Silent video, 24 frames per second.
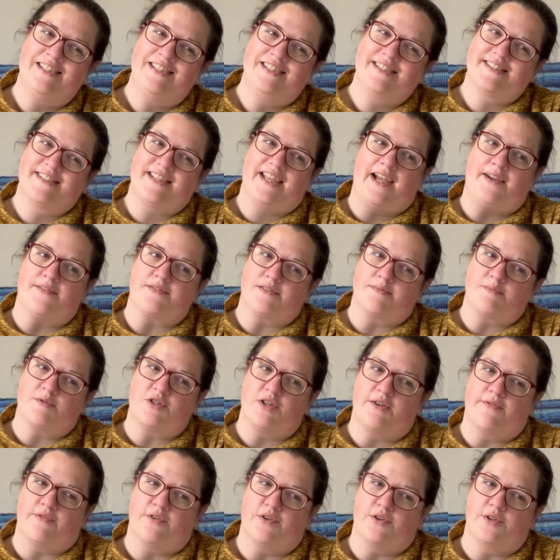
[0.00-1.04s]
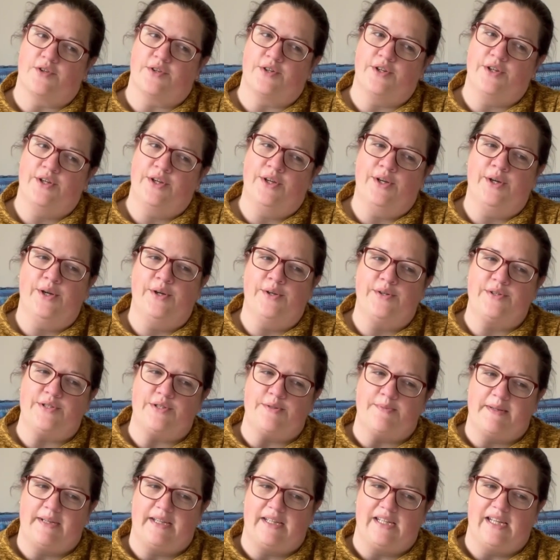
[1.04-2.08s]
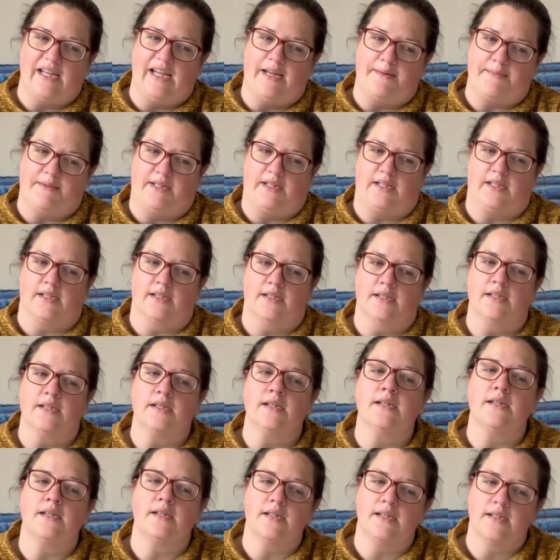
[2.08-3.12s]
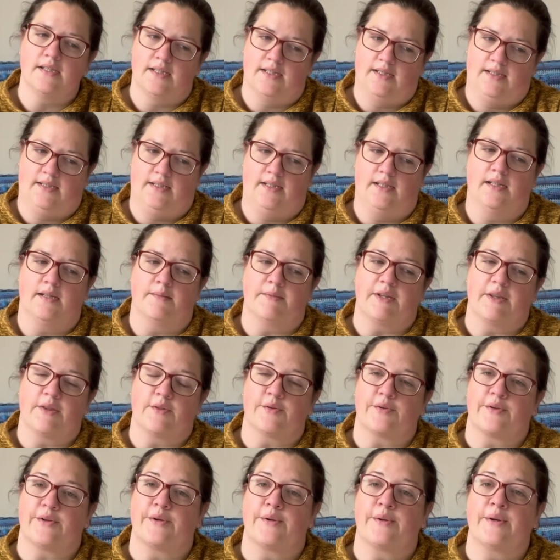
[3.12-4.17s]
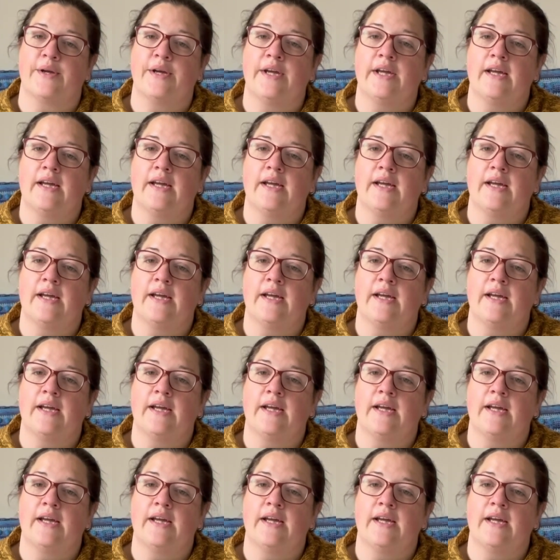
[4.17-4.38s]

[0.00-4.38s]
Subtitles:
so I have some chiffon to be hemming in a month or two.